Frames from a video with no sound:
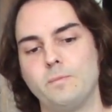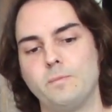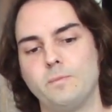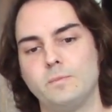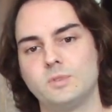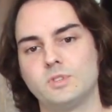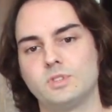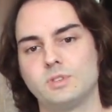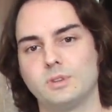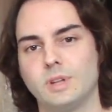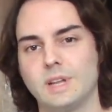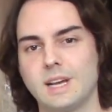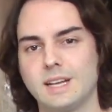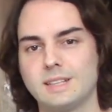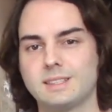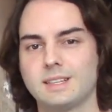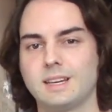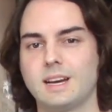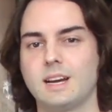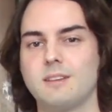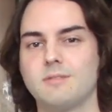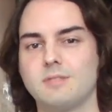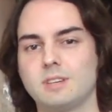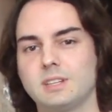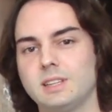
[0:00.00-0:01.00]
So that's
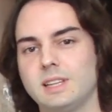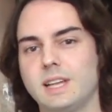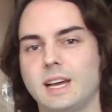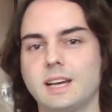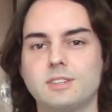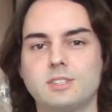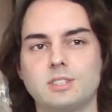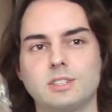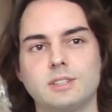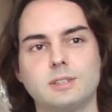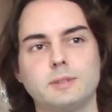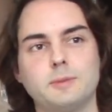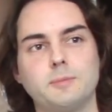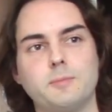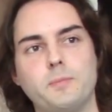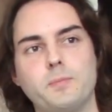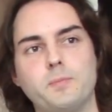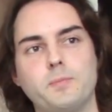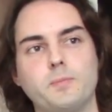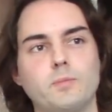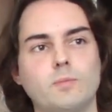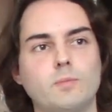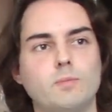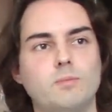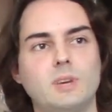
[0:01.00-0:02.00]
kind of a collector
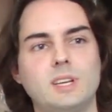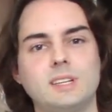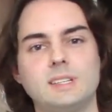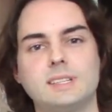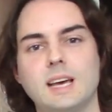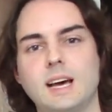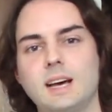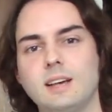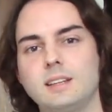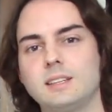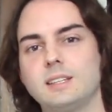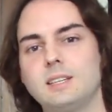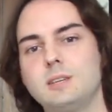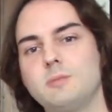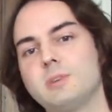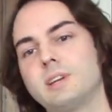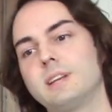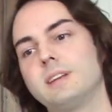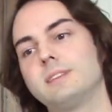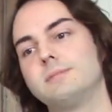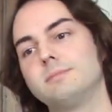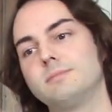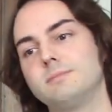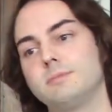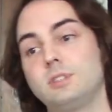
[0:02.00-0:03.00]
mentality.
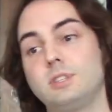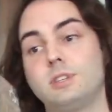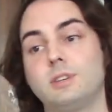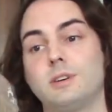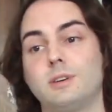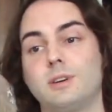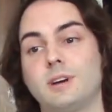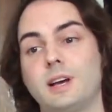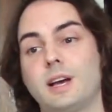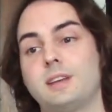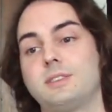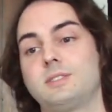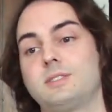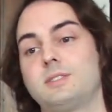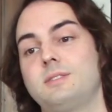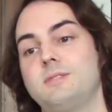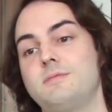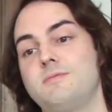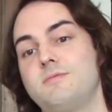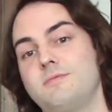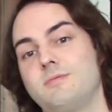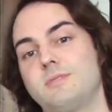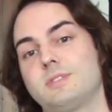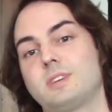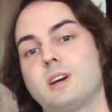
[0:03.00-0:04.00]
But, you know, as
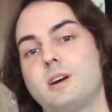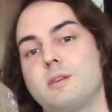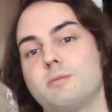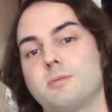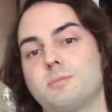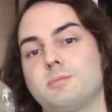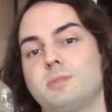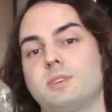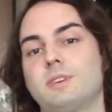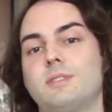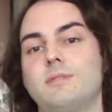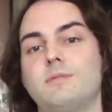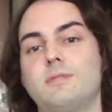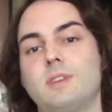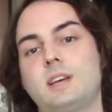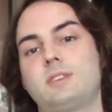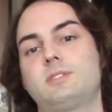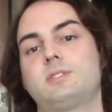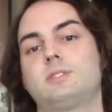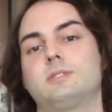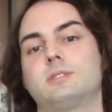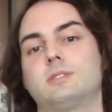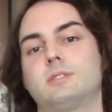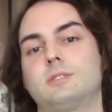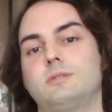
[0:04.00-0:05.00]
a comic book
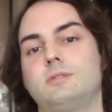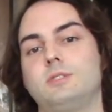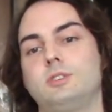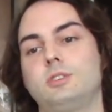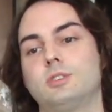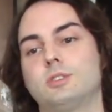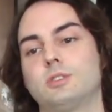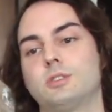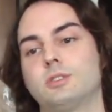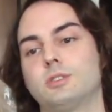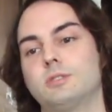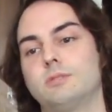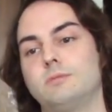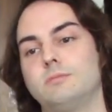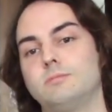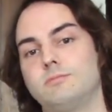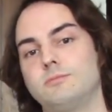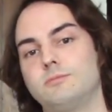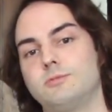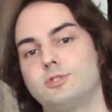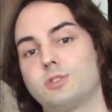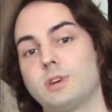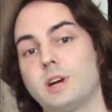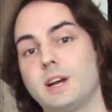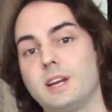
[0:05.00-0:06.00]
investor, you're
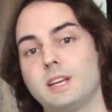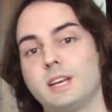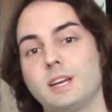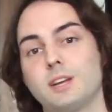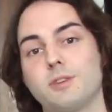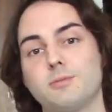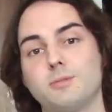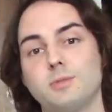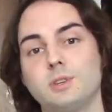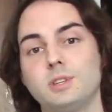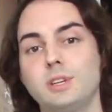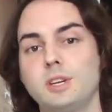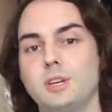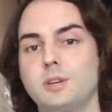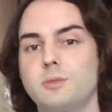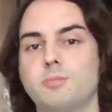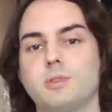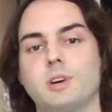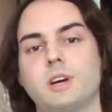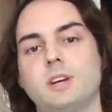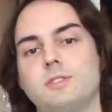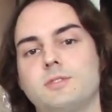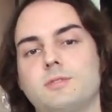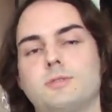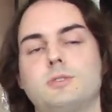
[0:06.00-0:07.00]
trying to get a really good
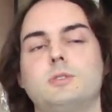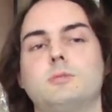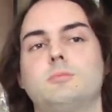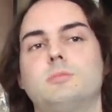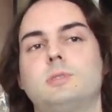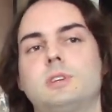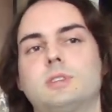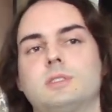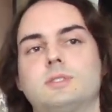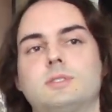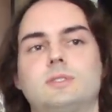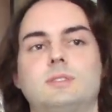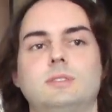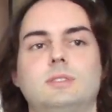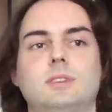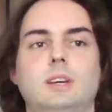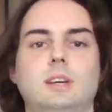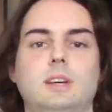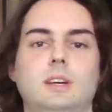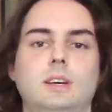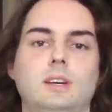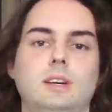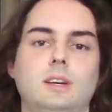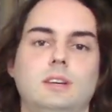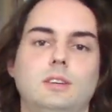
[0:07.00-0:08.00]
price for your books.
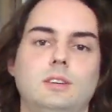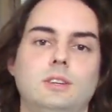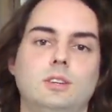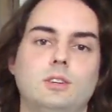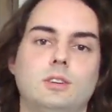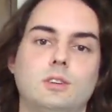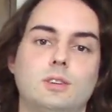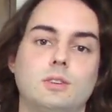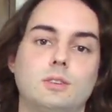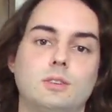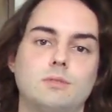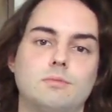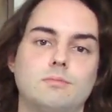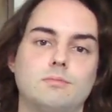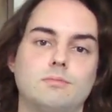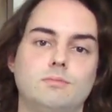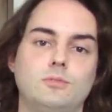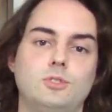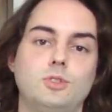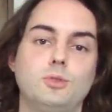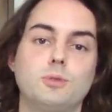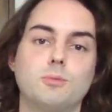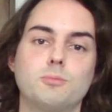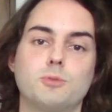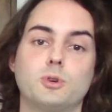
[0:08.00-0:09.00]
You're
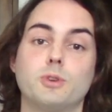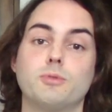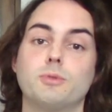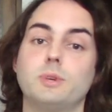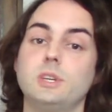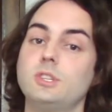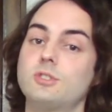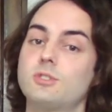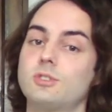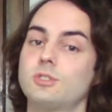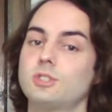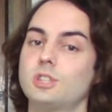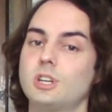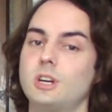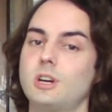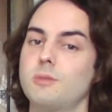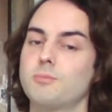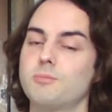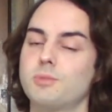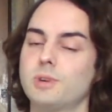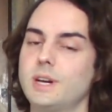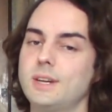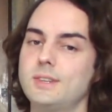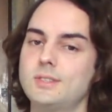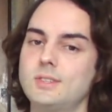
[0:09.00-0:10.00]
doing more research
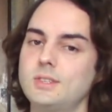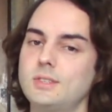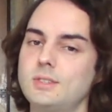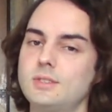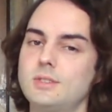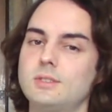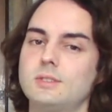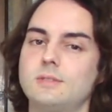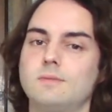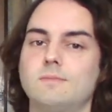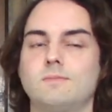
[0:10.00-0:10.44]
on prices.